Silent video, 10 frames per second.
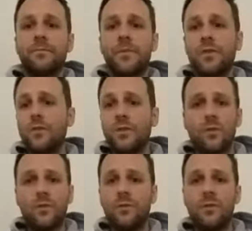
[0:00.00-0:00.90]

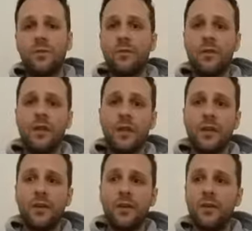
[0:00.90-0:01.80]
So there
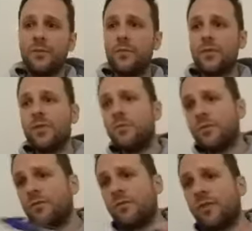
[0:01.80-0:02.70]
you go. So you would
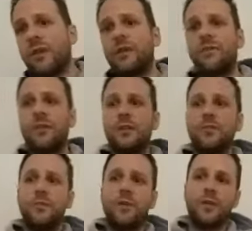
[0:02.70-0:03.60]
have regretted if he didn't
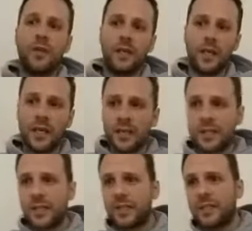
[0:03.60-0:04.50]
come along. And then the last
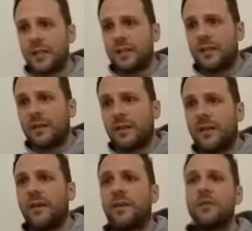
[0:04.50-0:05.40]
thing he said,
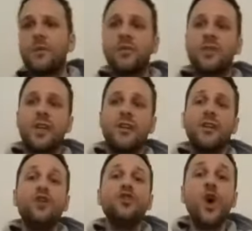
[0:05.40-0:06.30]
so I just
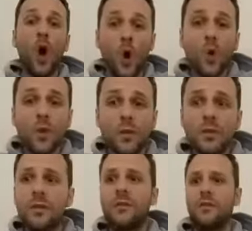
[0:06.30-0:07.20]
said
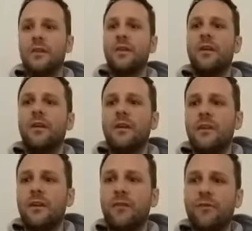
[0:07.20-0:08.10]
no
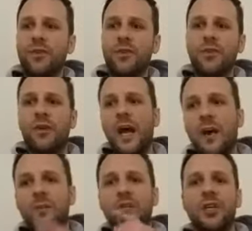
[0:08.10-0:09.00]
and focused on
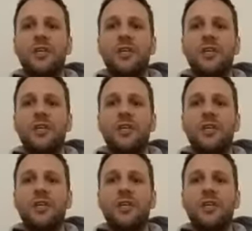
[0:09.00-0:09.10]
how much I